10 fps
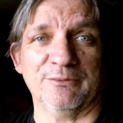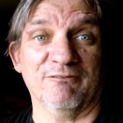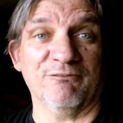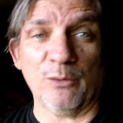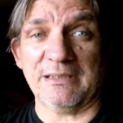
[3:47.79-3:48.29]
and
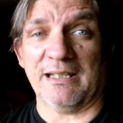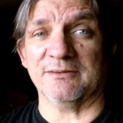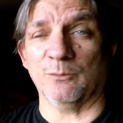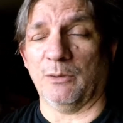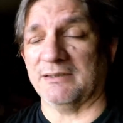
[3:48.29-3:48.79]

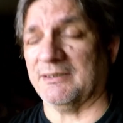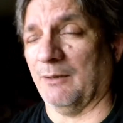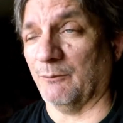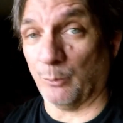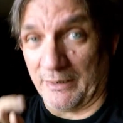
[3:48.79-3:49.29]
4,000 watch
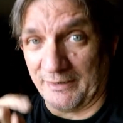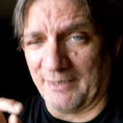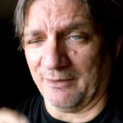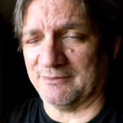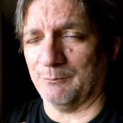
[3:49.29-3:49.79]
hours, right
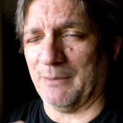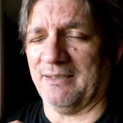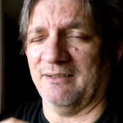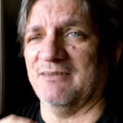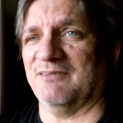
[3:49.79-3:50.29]
now is the
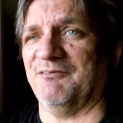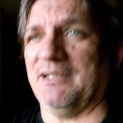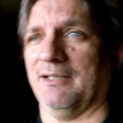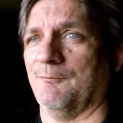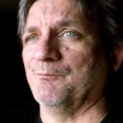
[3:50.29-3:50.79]
making of this
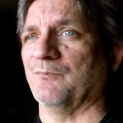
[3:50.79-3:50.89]
video,